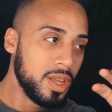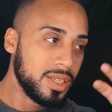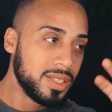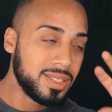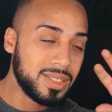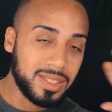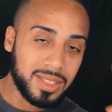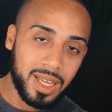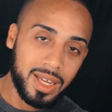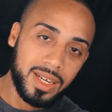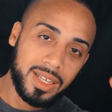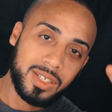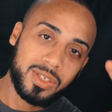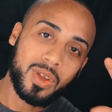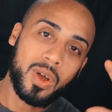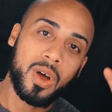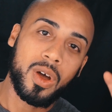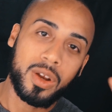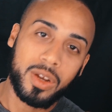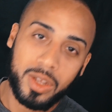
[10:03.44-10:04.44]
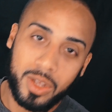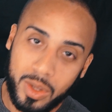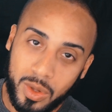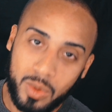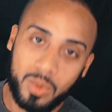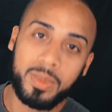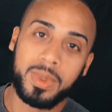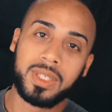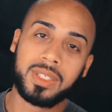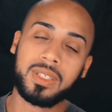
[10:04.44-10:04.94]
studies on
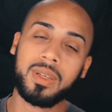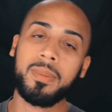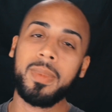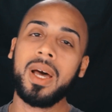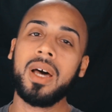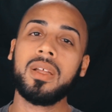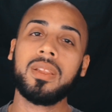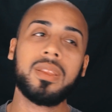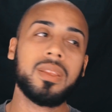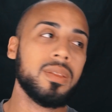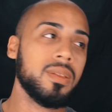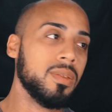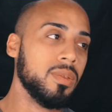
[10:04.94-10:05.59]
humans about